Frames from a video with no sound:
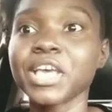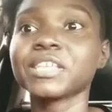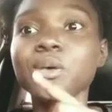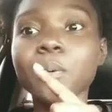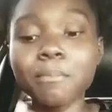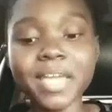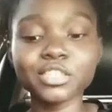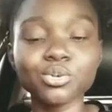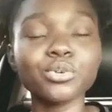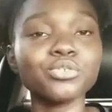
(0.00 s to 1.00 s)
So make
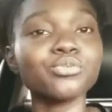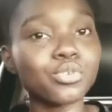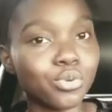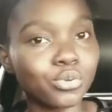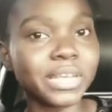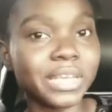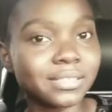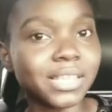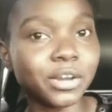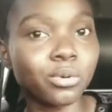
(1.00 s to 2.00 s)
sure you know the
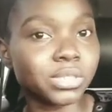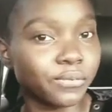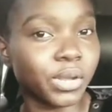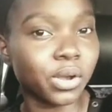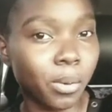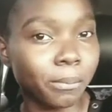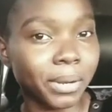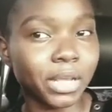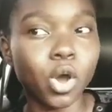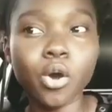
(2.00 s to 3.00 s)
ins and outs of your
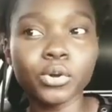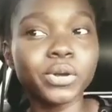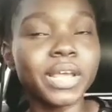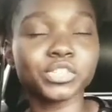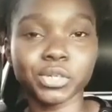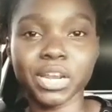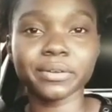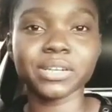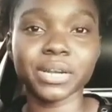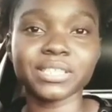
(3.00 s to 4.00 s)
company. How do they treat their
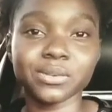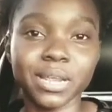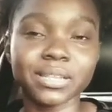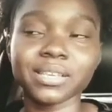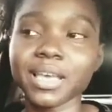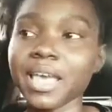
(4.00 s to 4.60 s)
returning students?